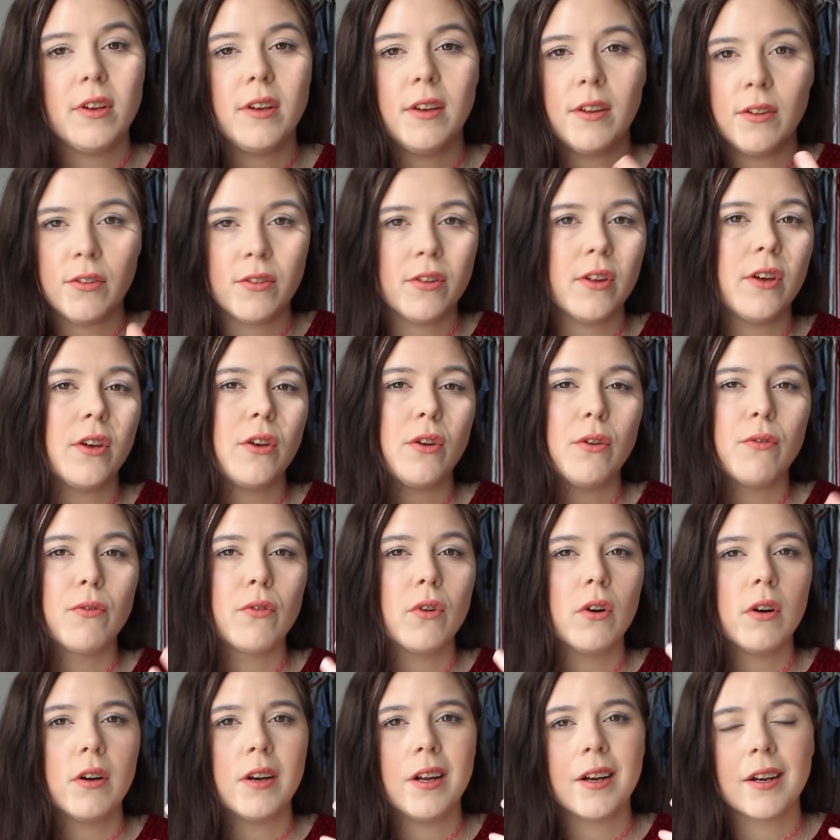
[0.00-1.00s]
is that you've
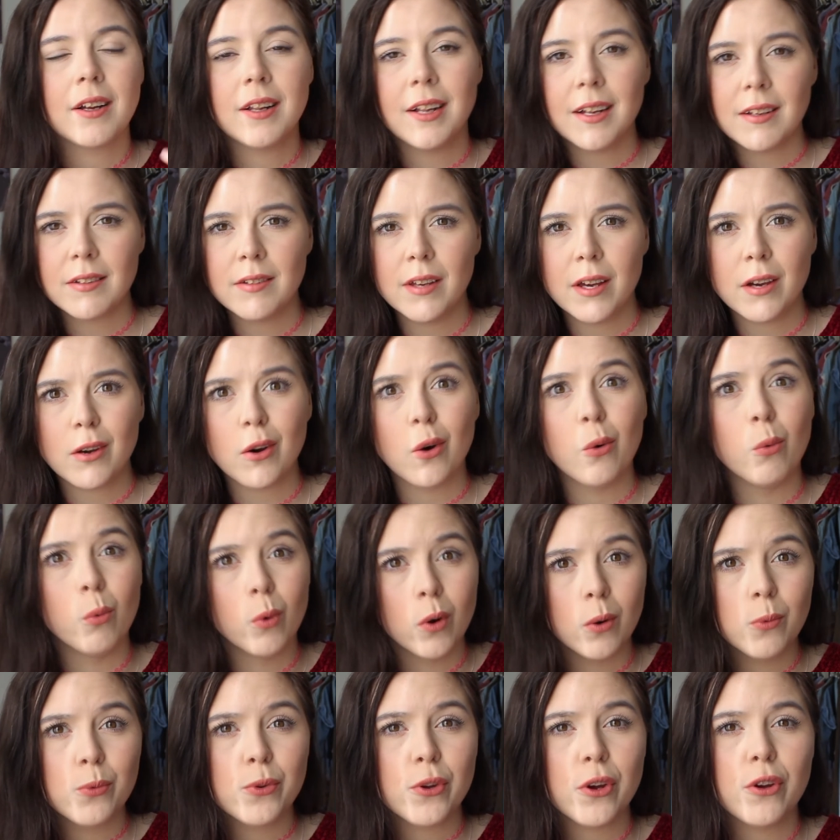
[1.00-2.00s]
got a classic
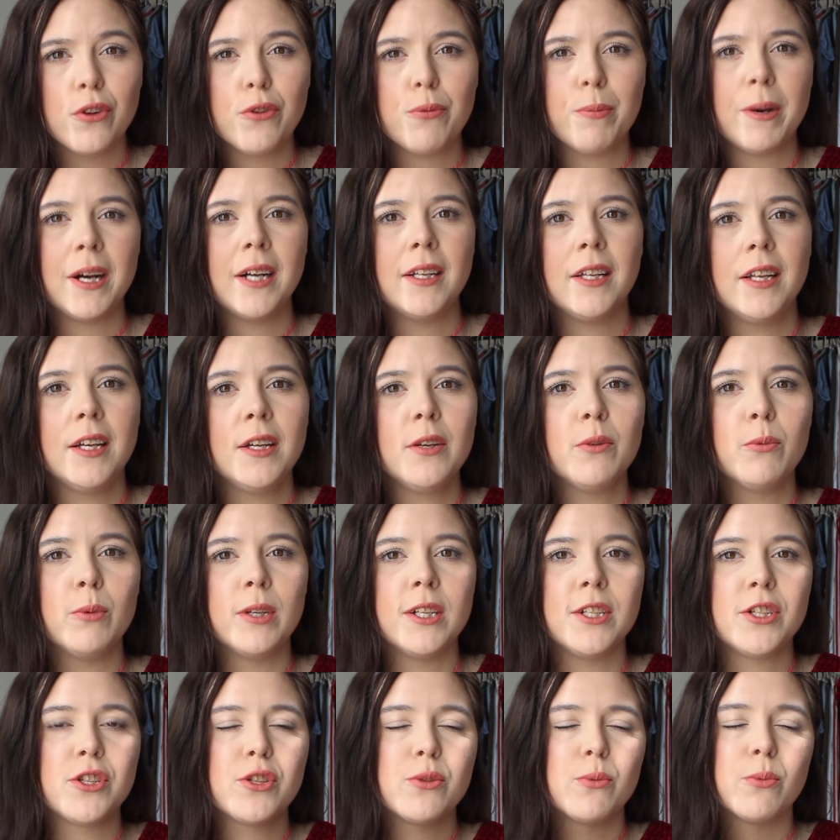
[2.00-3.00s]
warm toned palette,
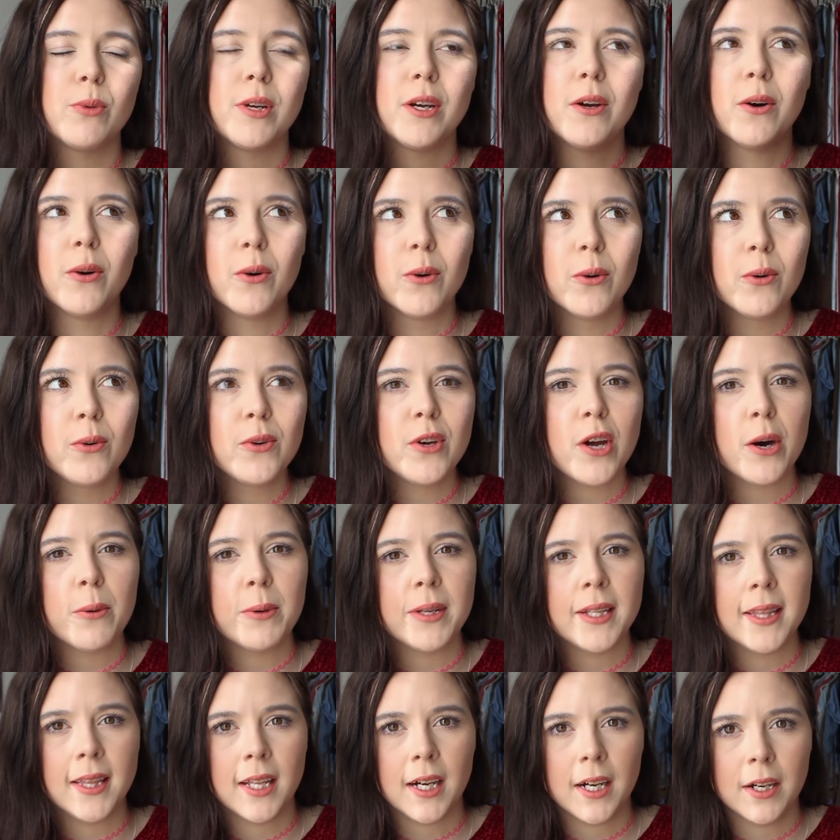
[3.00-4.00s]
which we all know
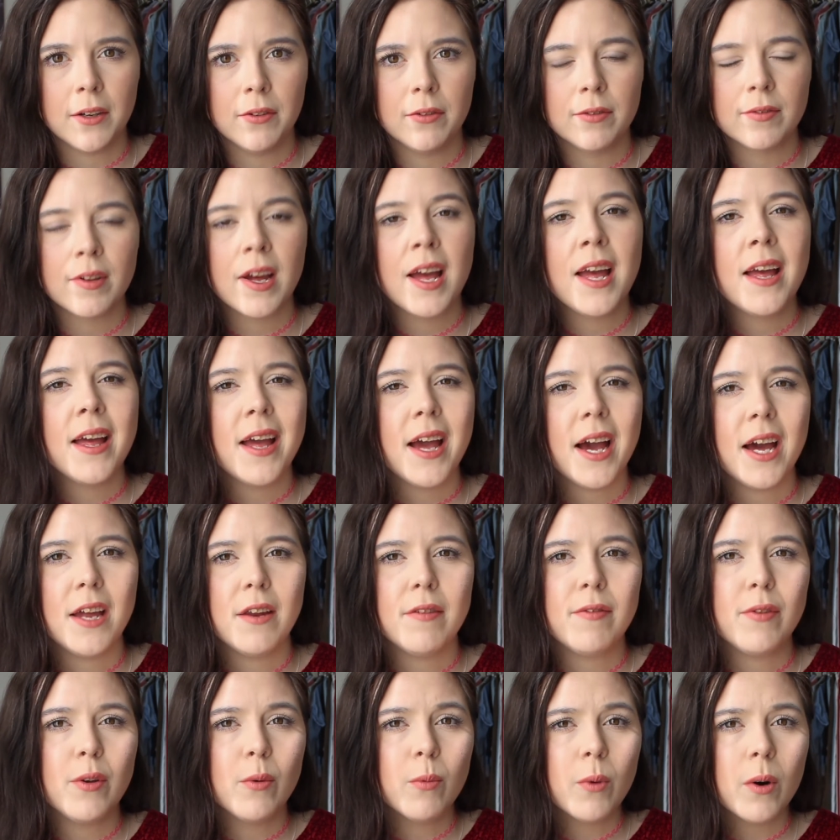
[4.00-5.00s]
and love,
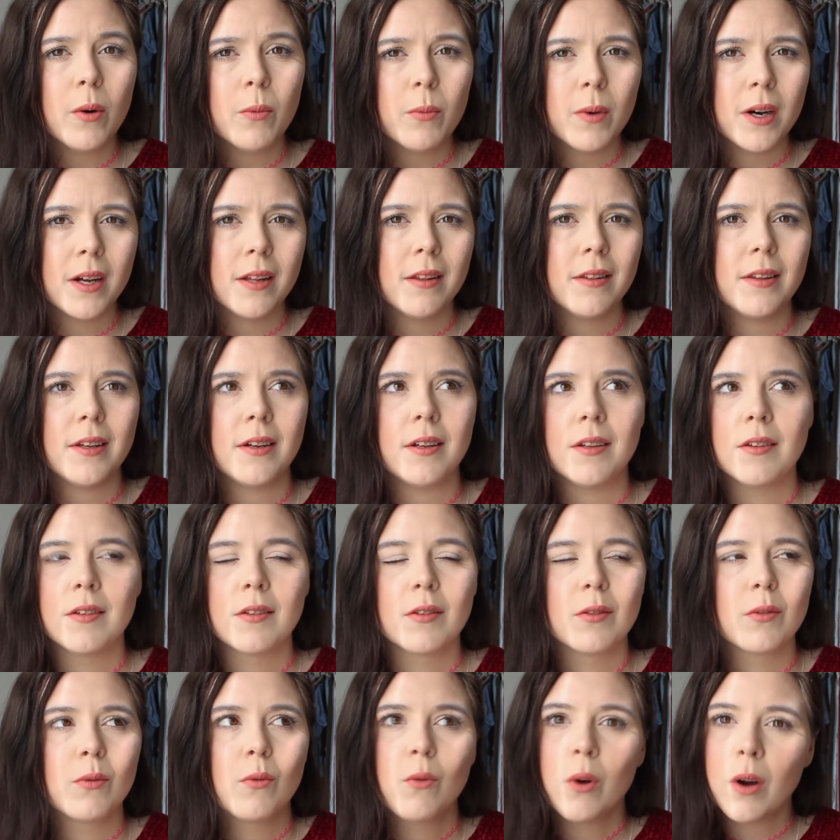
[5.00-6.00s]
and if you want one
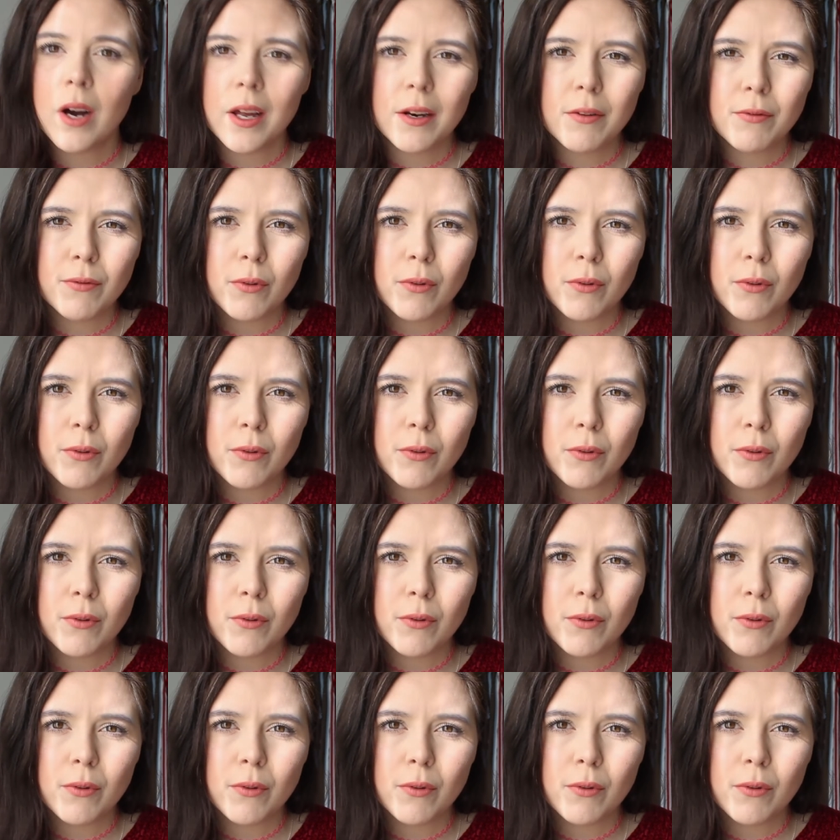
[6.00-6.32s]
that's quite